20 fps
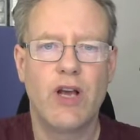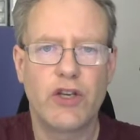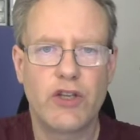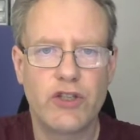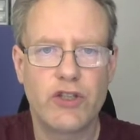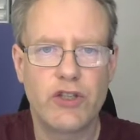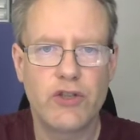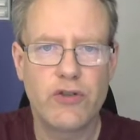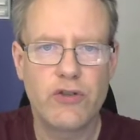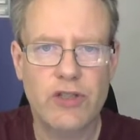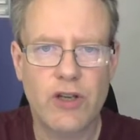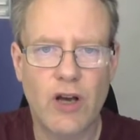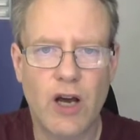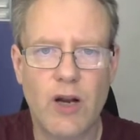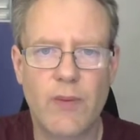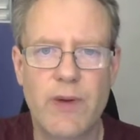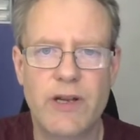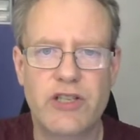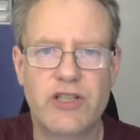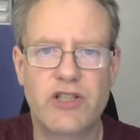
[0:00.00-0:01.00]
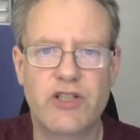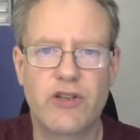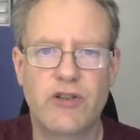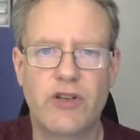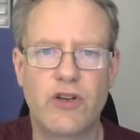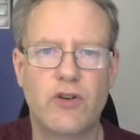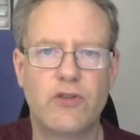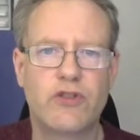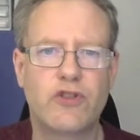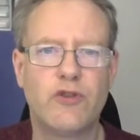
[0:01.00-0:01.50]
use Automation
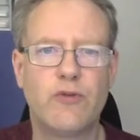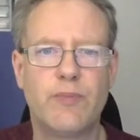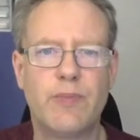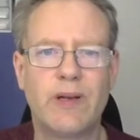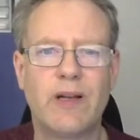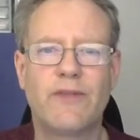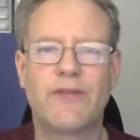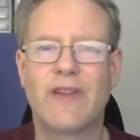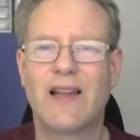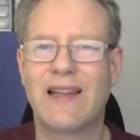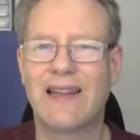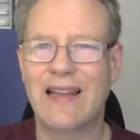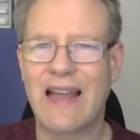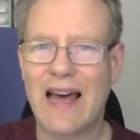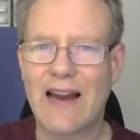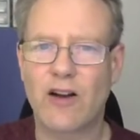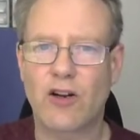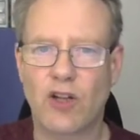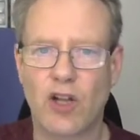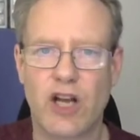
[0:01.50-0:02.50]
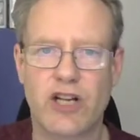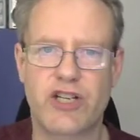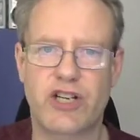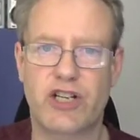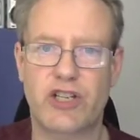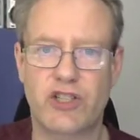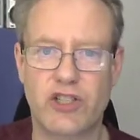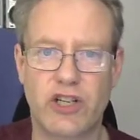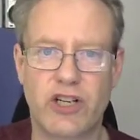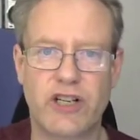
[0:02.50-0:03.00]
Studio to build the ladder
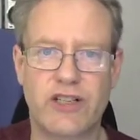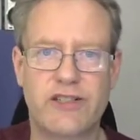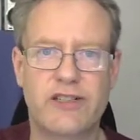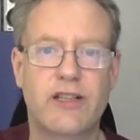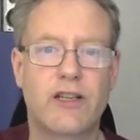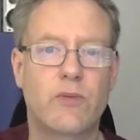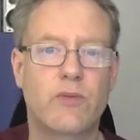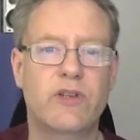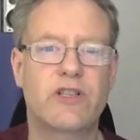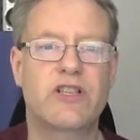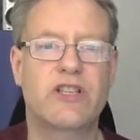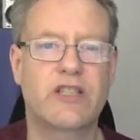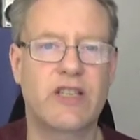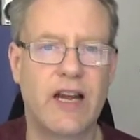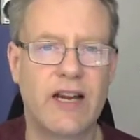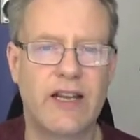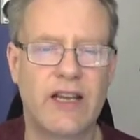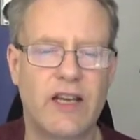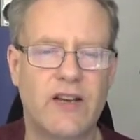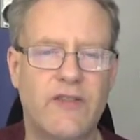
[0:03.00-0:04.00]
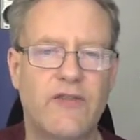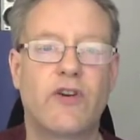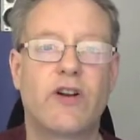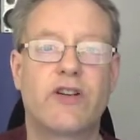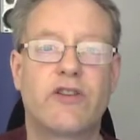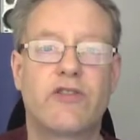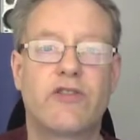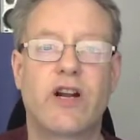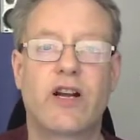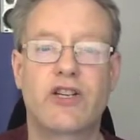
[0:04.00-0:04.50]
logic circuits that we're studying for
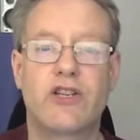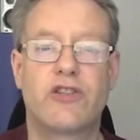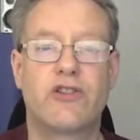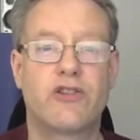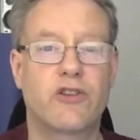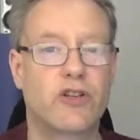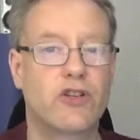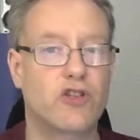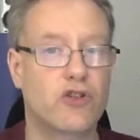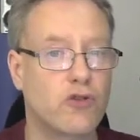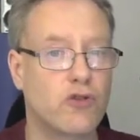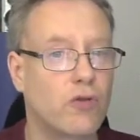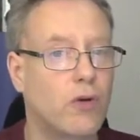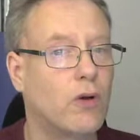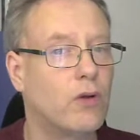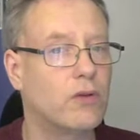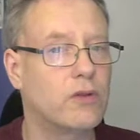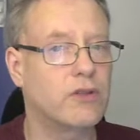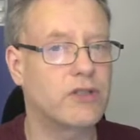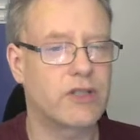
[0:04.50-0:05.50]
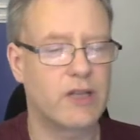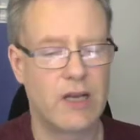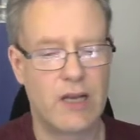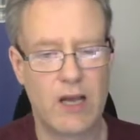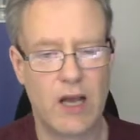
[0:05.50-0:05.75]
Introduction to Controls.